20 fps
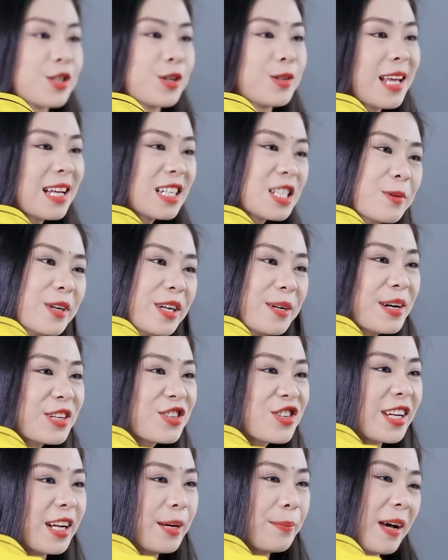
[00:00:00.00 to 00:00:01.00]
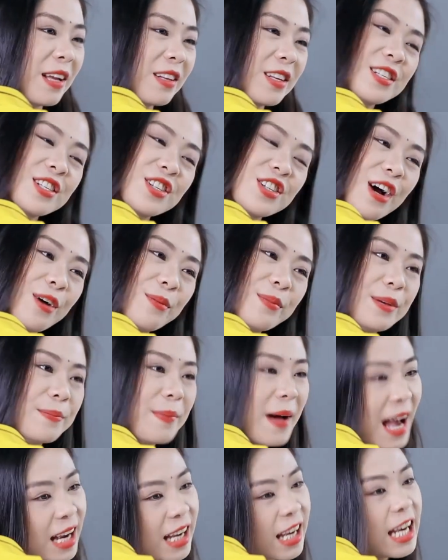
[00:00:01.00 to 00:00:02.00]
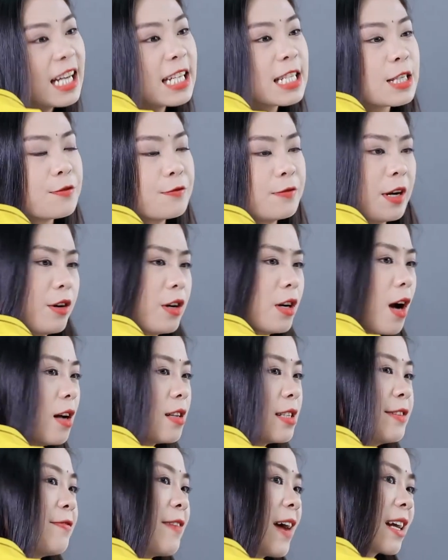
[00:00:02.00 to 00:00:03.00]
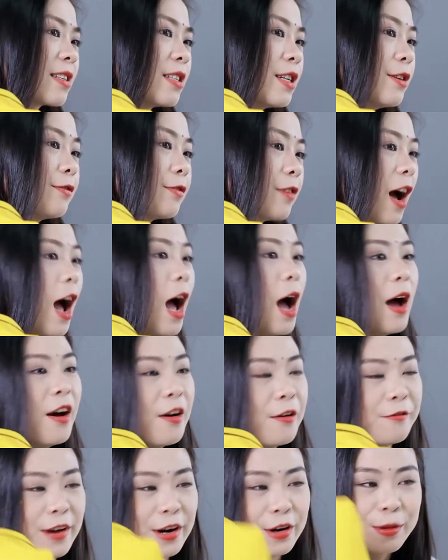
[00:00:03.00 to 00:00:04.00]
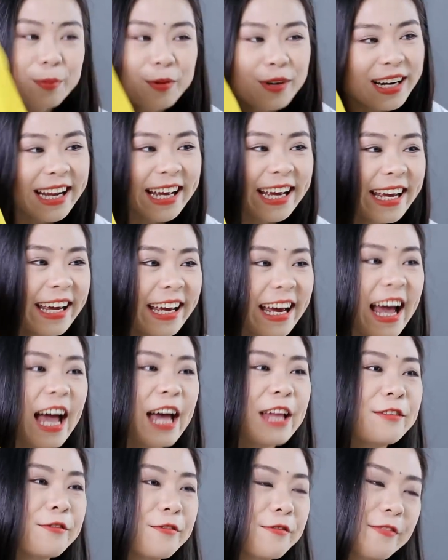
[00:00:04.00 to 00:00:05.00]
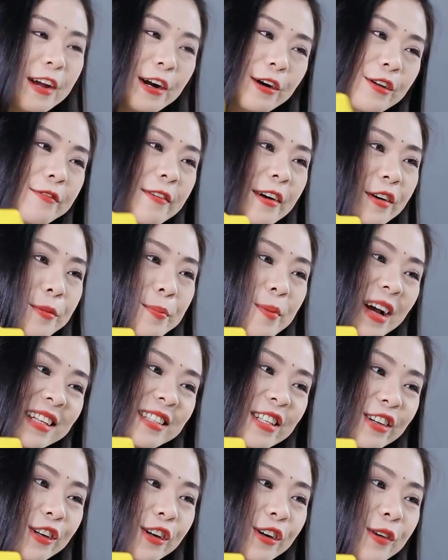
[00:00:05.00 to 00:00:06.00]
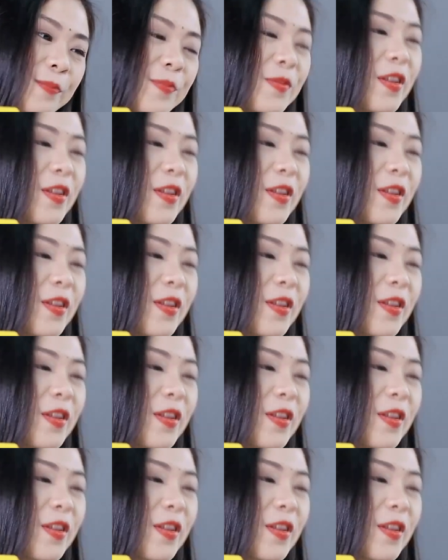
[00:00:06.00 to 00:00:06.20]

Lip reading: So that's pretty much it about this Xiaomi bag. It's very cost-effective, very pretty, and very, very practical.